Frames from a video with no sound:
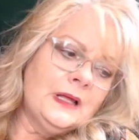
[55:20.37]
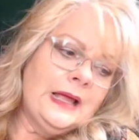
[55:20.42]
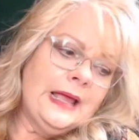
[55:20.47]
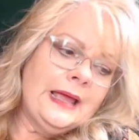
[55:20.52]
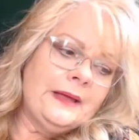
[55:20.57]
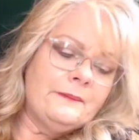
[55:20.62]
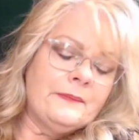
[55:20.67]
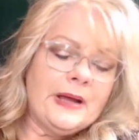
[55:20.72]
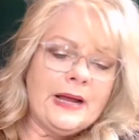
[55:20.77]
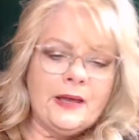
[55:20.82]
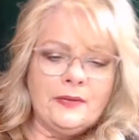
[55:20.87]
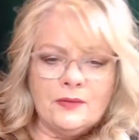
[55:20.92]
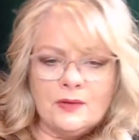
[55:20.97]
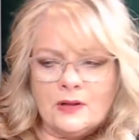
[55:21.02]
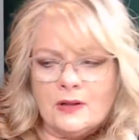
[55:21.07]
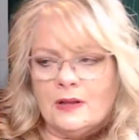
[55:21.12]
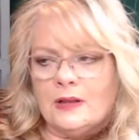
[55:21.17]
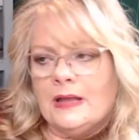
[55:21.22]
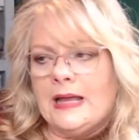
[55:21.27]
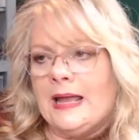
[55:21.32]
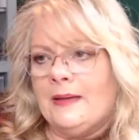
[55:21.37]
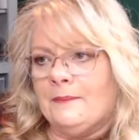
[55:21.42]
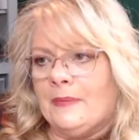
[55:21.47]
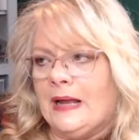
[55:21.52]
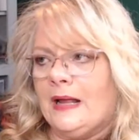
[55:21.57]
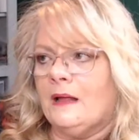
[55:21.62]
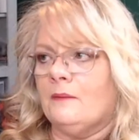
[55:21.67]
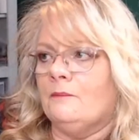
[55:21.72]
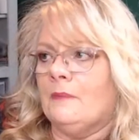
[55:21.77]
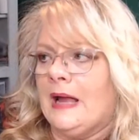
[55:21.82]
and my other and
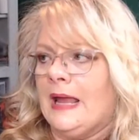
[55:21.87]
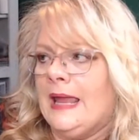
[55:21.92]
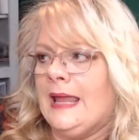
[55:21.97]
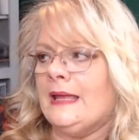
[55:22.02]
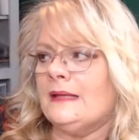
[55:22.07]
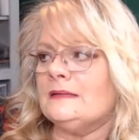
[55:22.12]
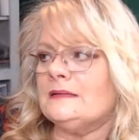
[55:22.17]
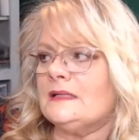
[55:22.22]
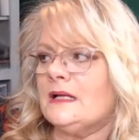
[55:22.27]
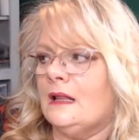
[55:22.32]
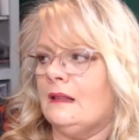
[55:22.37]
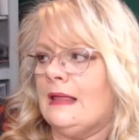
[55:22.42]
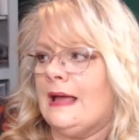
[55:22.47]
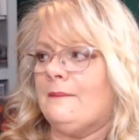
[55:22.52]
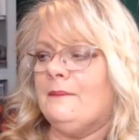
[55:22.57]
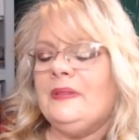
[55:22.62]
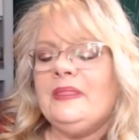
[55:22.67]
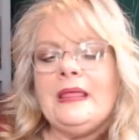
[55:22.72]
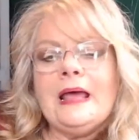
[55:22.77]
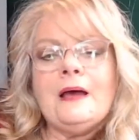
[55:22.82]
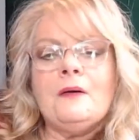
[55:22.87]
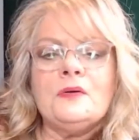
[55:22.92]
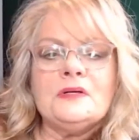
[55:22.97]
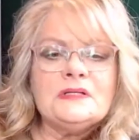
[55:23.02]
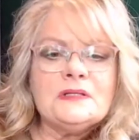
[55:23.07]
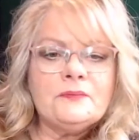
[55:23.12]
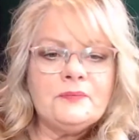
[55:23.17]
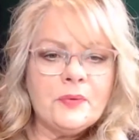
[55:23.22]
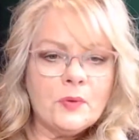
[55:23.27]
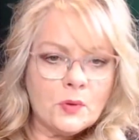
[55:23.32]
my hands collab. But that was
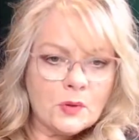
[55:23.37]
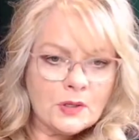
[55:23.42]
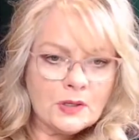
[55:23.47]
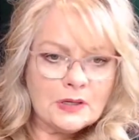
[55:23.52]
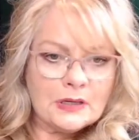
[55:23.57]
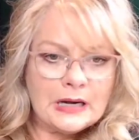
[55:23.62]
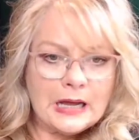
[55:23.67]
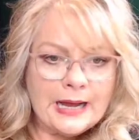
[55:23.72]
important.